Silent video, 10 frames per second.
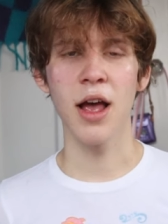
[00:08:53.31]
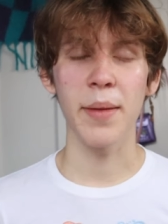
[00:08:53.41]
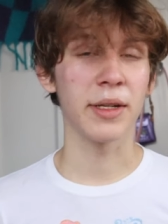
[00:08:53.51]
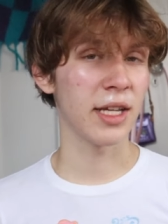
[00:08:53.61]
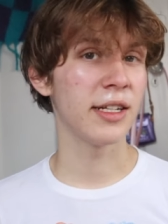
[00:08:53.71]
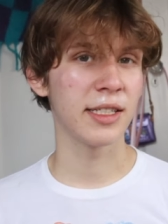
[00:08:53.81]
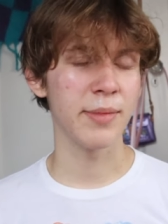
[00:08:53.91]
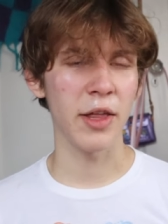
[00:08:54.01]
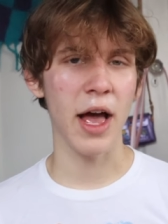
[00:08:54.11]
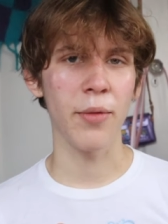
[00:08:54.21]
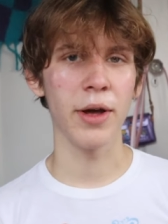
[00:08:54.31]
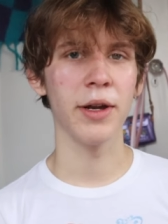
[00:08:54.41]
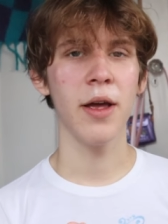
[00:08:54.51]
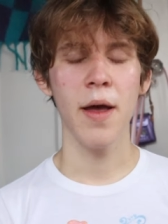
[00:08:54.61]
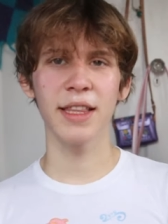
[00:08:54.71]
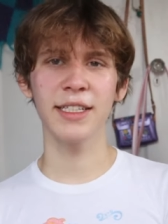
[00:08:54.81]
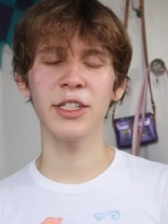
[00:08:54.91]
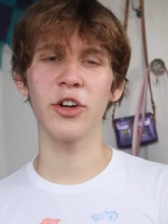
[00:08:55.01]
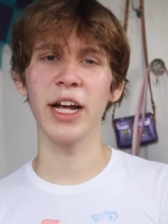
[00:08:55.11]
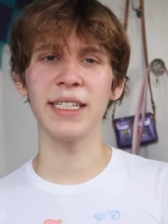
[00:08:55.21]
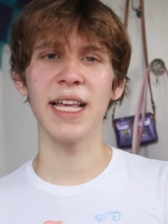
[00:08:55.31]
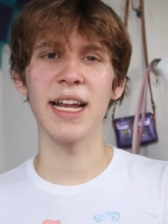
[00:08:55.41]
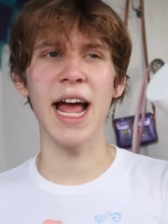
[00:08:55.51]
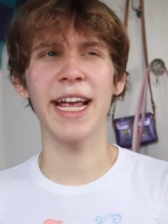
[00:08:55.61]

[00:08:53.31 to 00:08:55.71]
I'm excited to smell that one. This is a great scent.